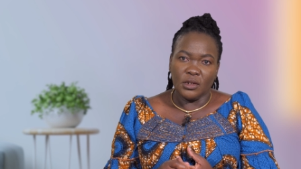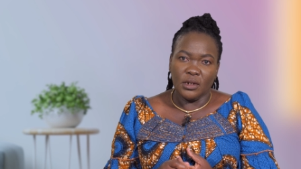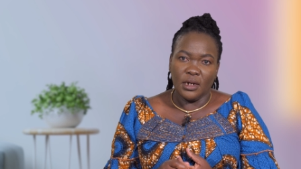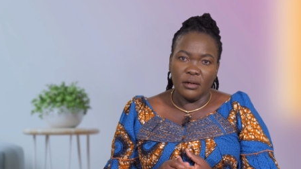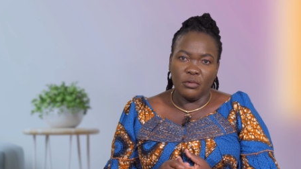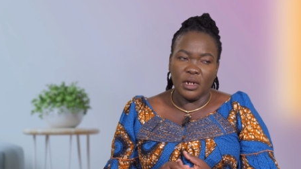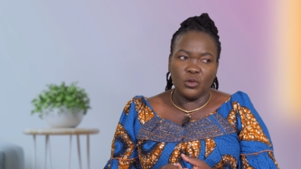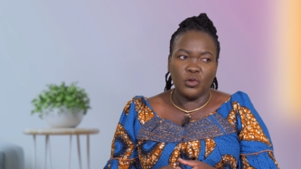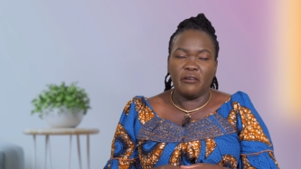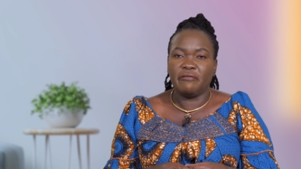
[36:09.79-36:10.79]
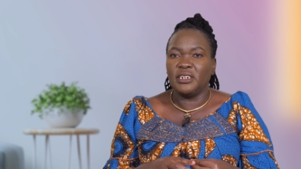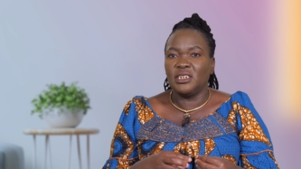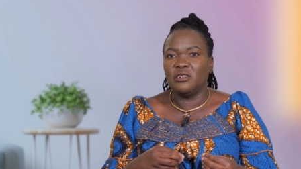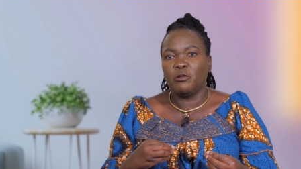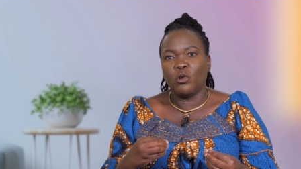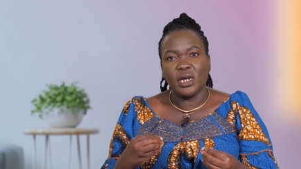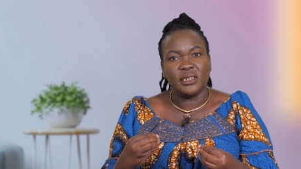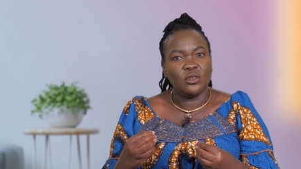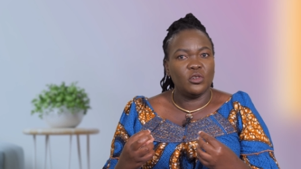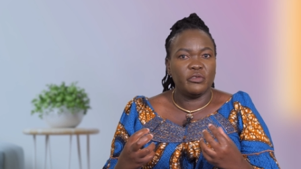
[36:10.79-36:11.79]
yeah, that we are fighting for
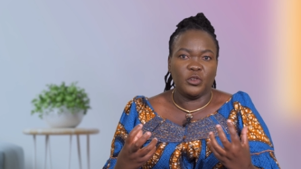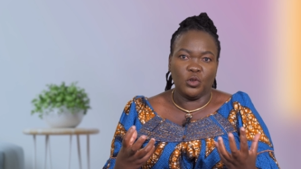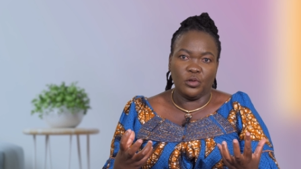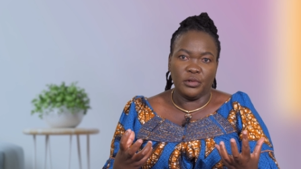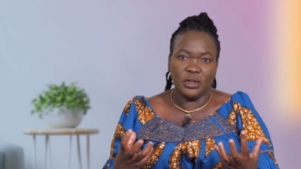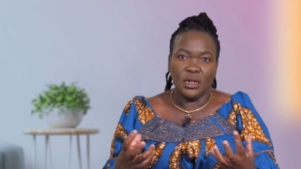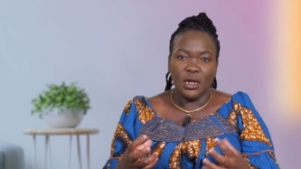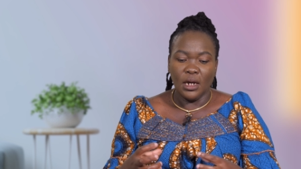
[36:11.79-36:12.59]
custody of children.